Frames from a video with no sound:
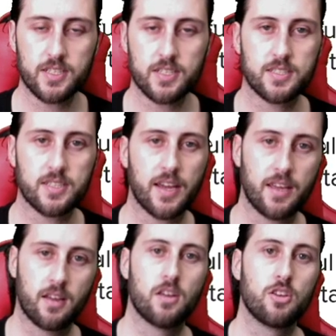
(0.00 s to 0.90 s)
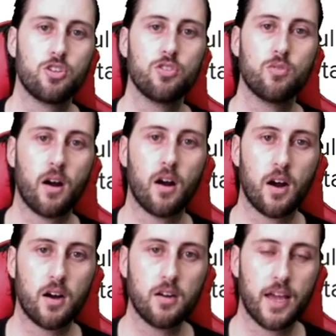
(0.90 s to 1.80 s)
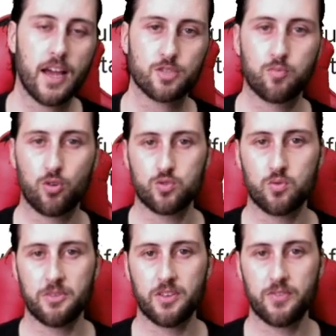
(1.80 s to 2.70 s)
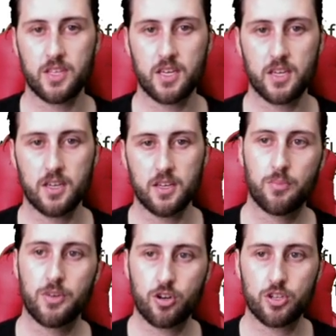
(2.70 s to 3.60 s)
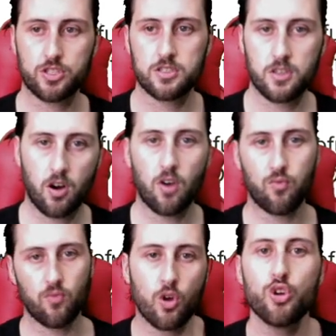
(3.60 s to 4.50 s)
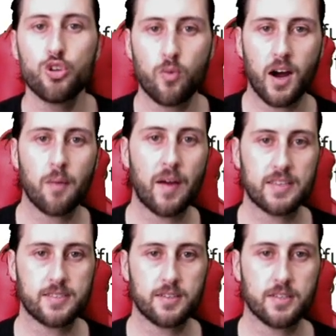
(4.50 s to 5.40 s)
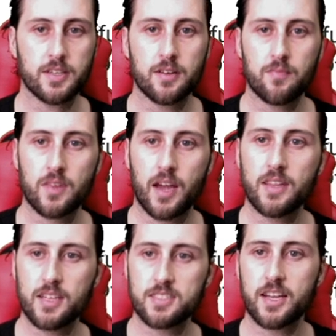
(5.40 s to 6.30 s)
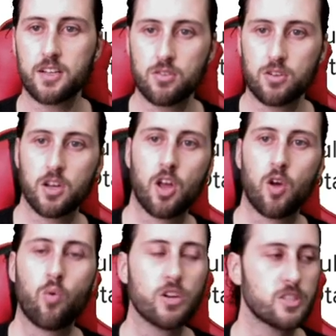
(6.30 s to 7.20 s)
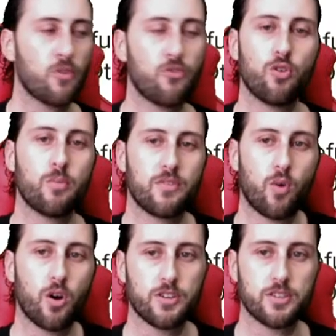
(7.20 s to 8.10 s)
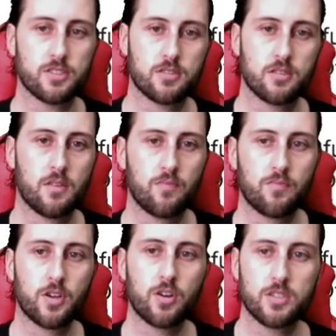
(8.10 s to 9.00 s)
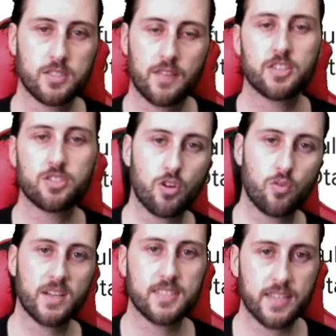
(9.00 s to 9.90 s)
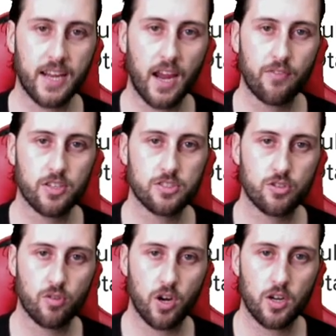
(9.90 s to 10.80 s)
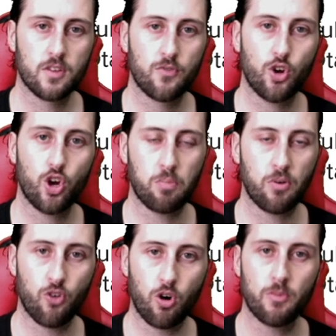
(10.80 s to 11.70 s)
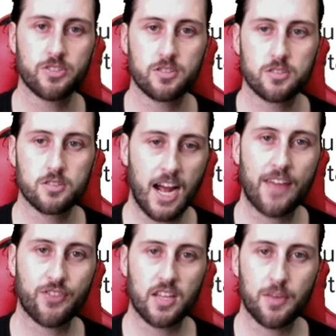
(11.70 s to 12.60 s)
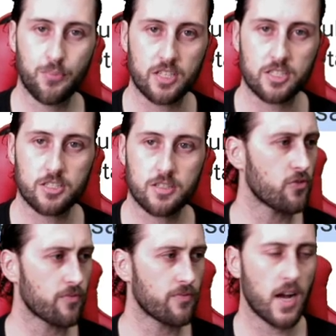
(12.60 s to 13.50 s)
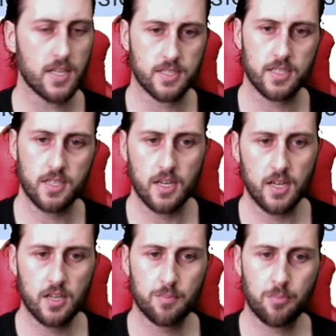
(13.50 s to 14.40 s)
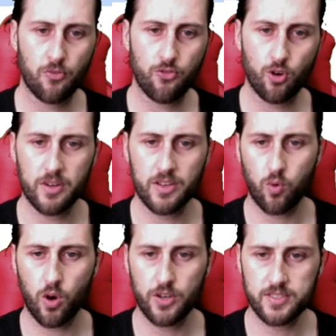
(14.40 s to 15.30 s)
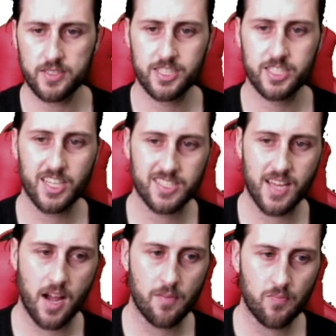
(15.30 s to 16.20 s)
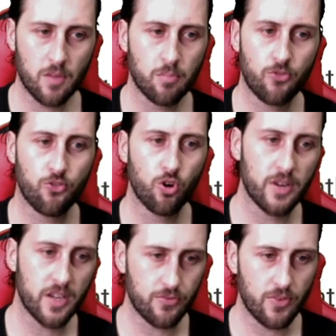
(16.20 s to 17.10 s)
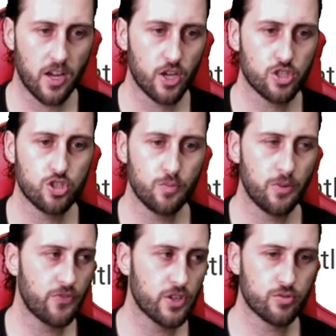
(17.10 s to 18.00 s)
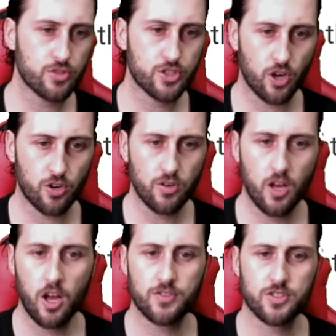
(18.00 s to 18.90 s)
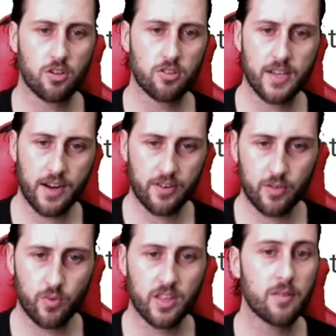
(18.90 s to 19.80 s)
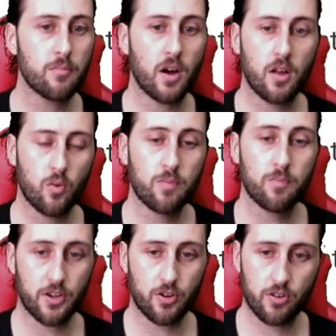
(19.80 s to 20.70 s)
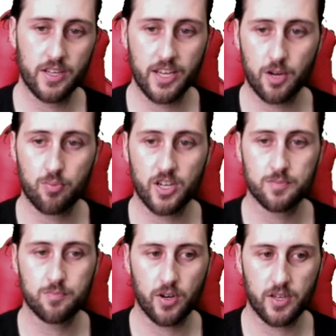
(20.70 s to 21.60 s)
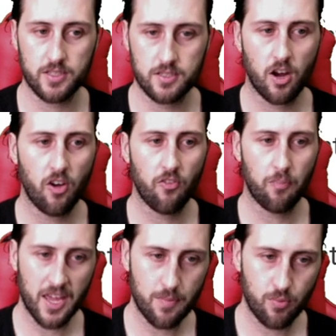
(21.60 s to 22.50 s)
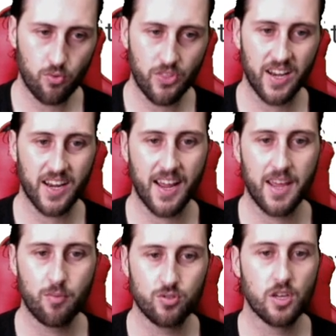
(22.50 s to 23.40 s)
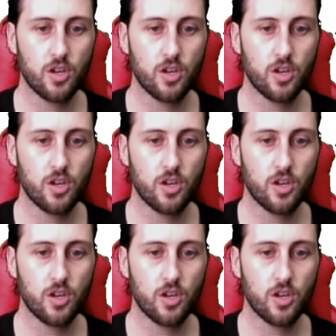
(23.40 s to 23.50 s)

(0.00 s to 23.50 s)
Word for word: to say you are our sportswoman of the year because of who you are basically. And let's take a look. What is performative wokeness? Because there's no reason they gave this to her for her performance at the Olympics from Varsity. Performative wokeness is just that performative, a superficial show of solidarity within with minority and oppressed bodies of people that enables